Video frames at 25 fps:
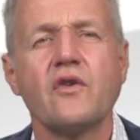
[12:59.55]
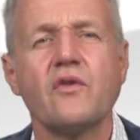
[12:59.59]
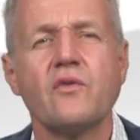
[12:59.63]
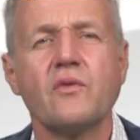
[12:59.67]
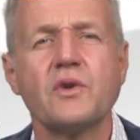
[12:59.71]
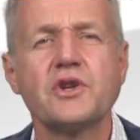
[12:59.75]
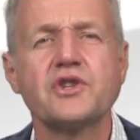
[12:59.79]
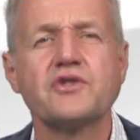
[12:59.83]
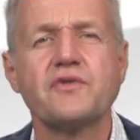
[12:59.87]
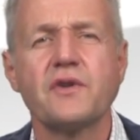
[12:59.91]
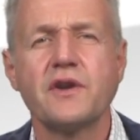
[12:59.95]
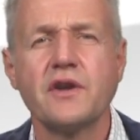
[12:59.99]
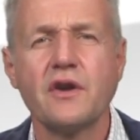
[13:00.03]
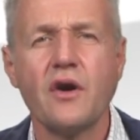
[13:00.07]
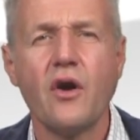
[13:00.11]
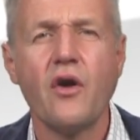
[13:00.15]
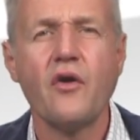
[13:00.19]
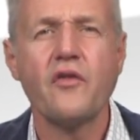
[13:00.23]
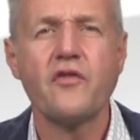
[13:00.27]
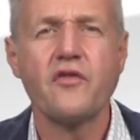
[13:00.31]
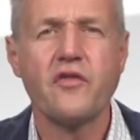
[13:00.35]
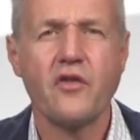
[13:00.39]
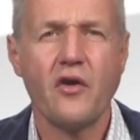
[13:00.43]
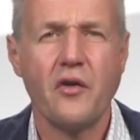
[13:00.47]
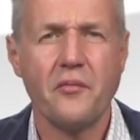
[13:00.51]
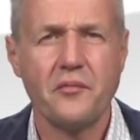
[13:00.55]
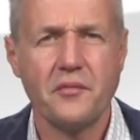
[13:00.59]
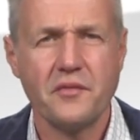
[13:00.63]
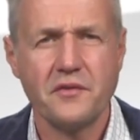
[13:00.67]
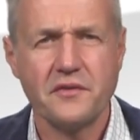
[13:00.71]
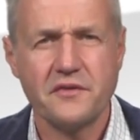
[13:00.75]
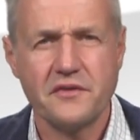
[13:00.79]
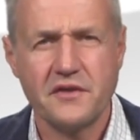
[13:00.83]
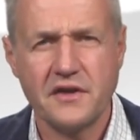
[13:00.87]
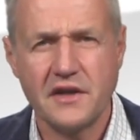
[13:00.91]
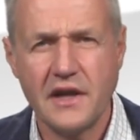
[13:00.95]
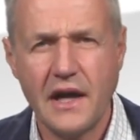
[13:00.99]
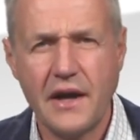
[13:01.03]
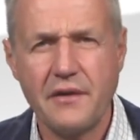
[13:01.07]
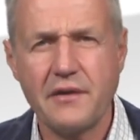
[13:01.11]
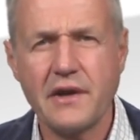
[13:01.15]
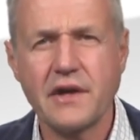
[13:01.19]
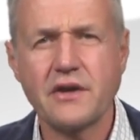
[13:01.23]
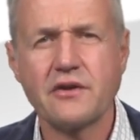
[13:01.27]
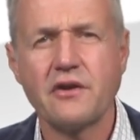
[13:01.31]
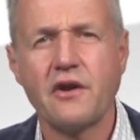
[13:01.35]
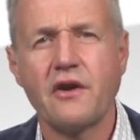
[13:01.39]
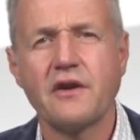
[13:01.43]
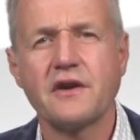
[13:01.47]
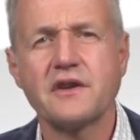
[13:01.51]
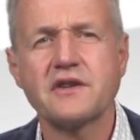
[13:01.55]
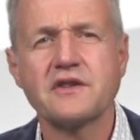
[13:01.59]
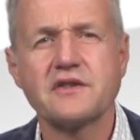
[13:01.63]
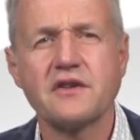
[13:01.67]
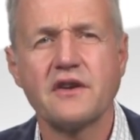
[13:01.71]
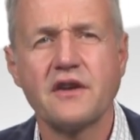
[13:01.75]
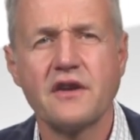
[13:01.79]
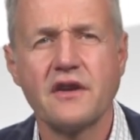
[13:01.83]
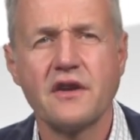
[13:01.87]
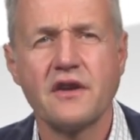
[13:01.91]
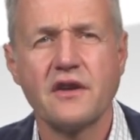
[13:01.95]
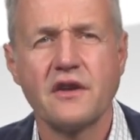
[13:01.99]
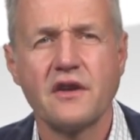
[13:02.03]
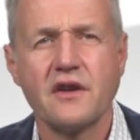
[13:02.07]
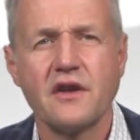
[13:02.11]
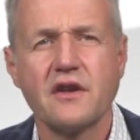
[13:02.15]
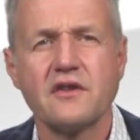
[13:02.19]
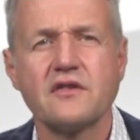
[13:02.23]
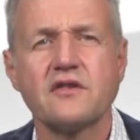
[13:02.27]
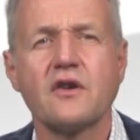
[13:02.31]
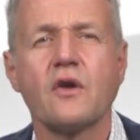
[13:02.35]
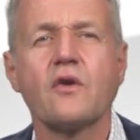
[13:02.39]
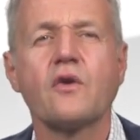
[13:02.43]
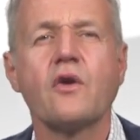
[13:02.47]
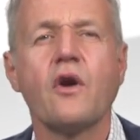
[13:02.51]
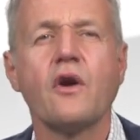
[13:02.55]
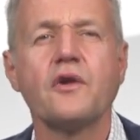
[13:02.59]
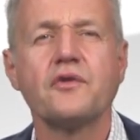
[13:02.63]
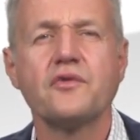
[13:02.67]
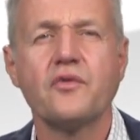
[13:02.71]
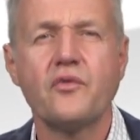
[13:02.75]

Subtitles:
which we know from the direct current, so-called